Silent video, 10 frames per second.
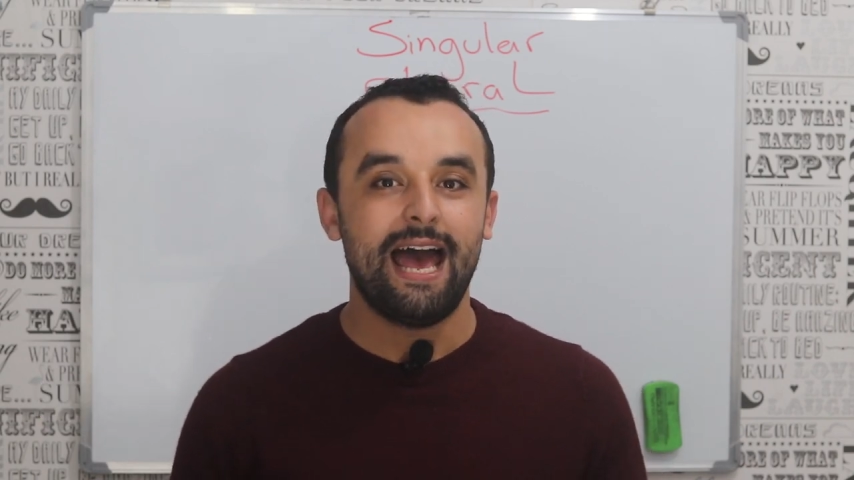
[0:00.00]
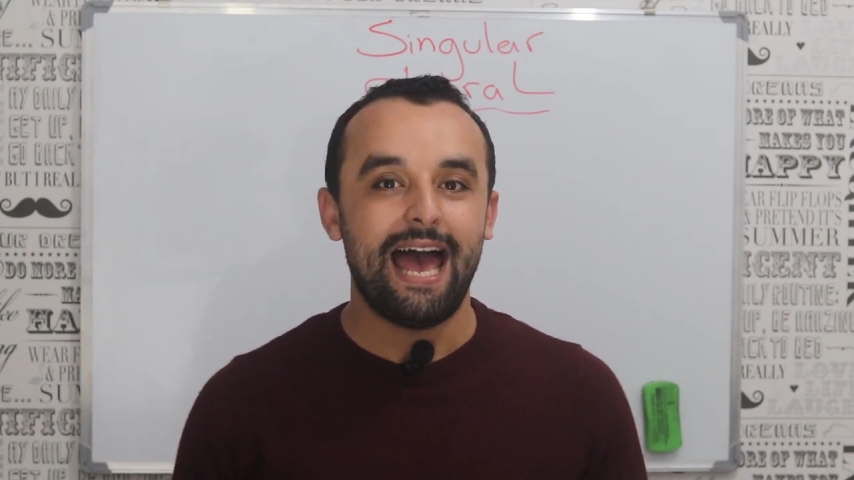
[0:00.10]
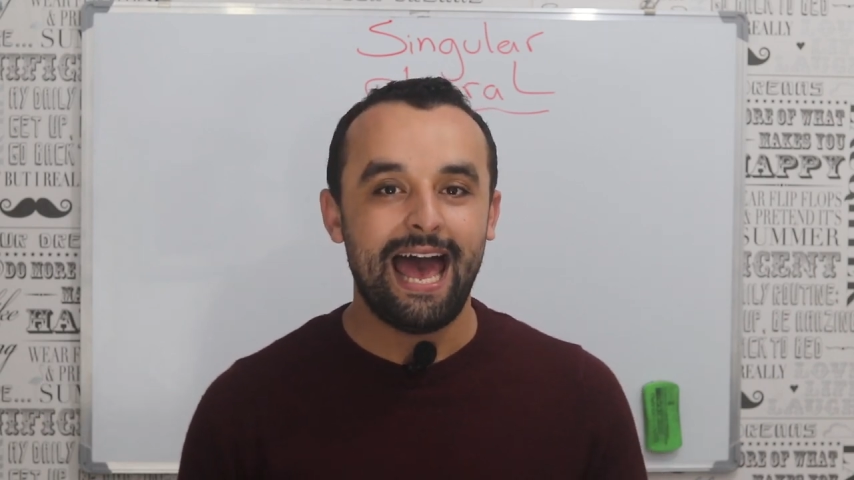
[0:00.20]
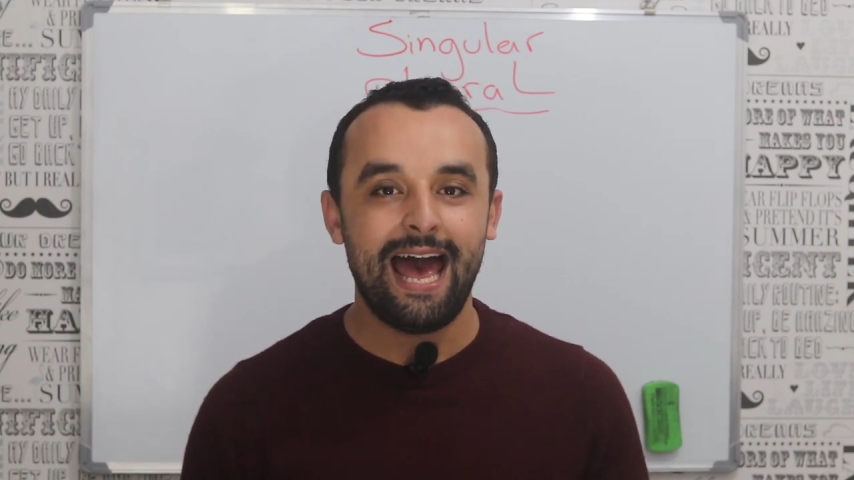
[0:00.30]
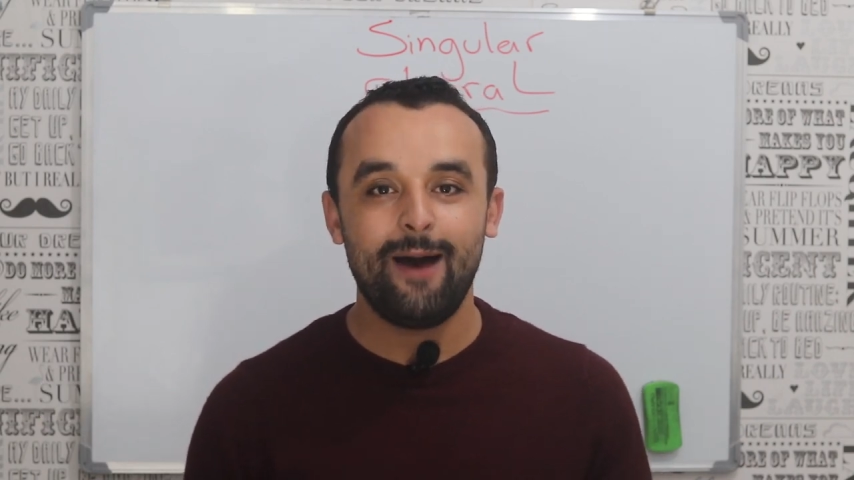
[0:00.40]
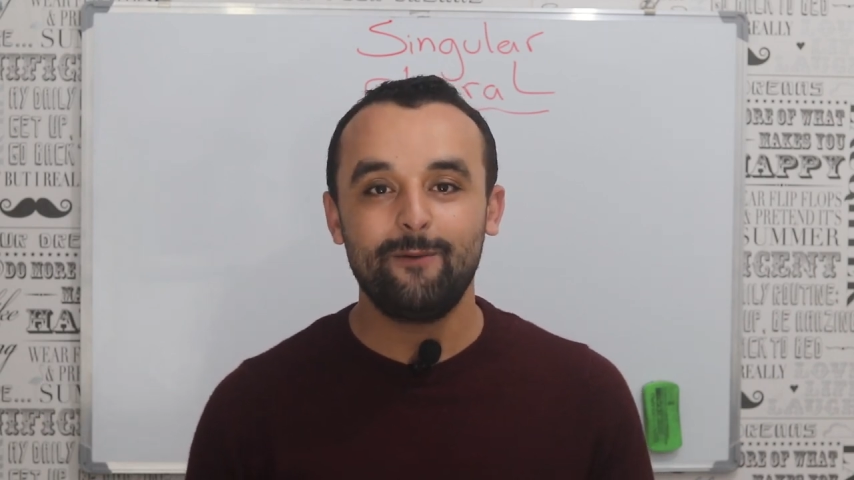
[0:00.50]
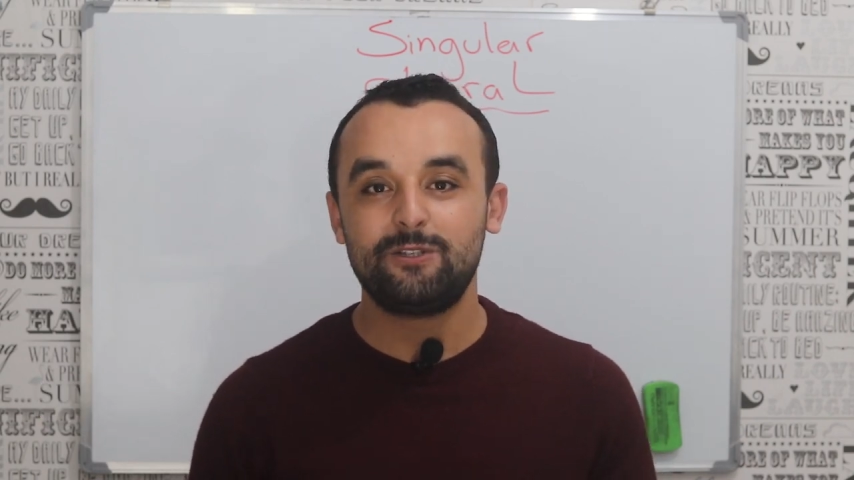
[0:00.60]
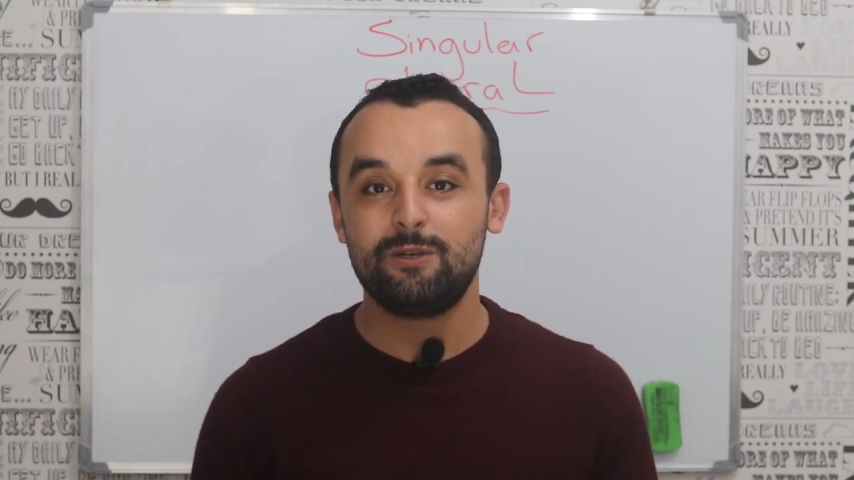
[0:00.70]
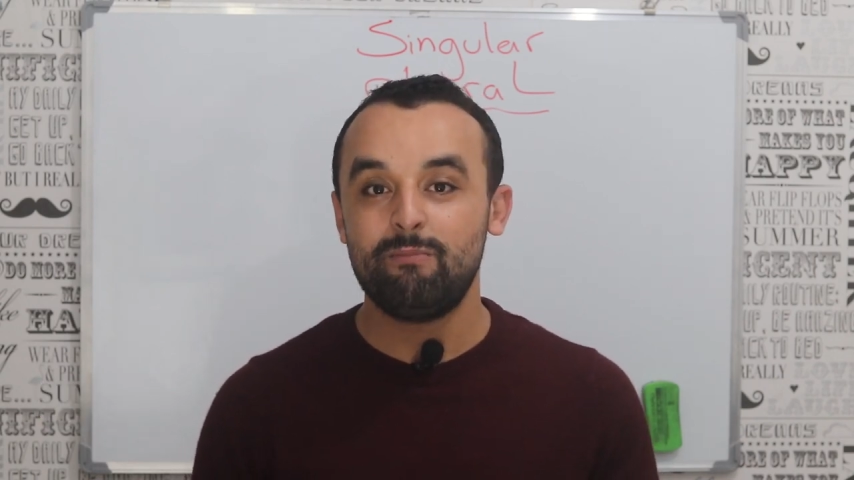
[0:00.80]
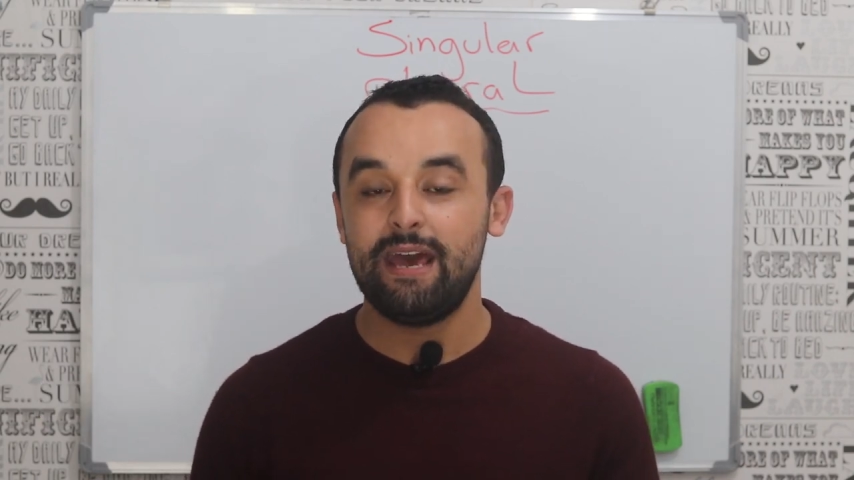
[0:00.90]

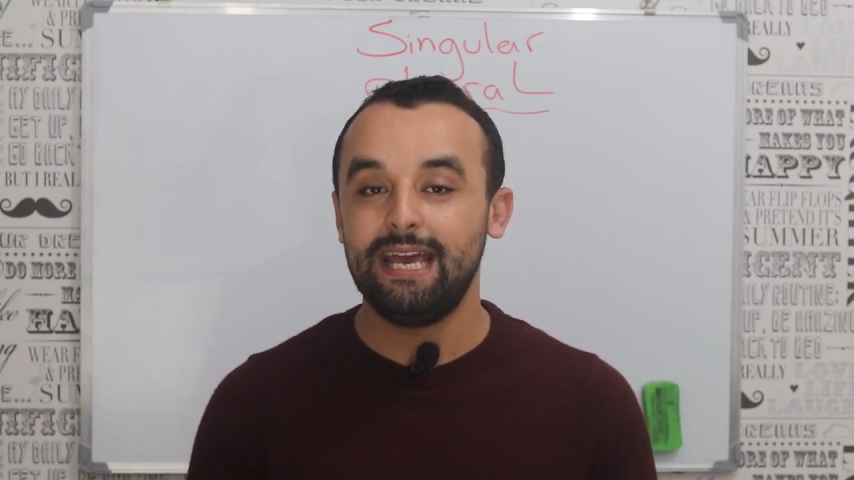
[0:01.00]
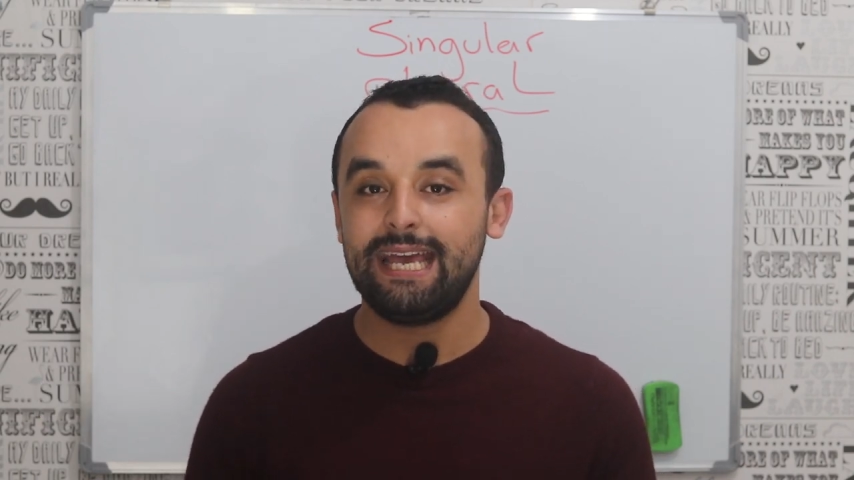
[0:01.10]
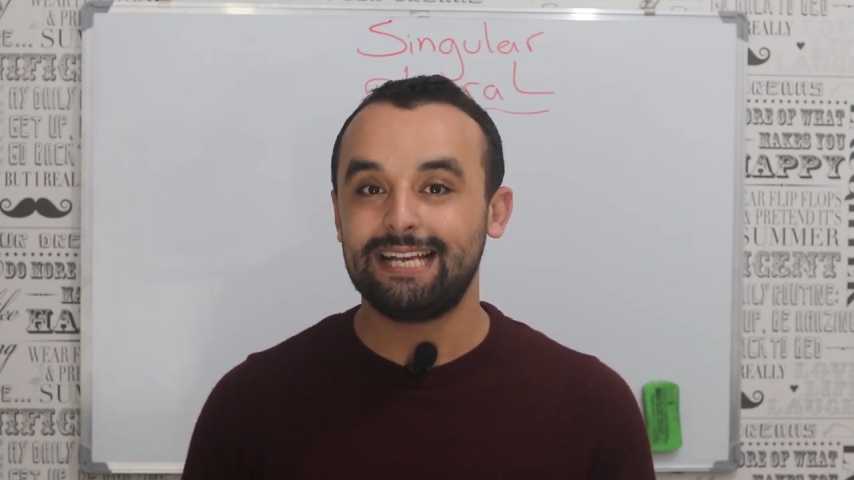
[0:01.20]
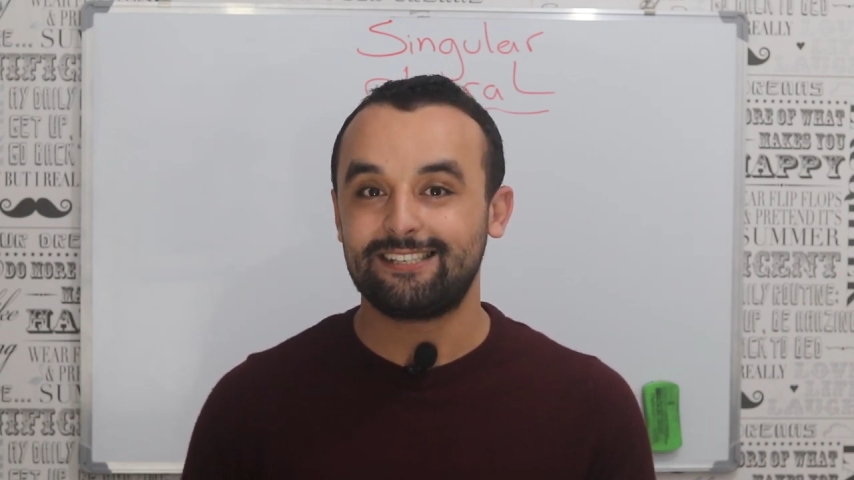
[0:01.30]
how to make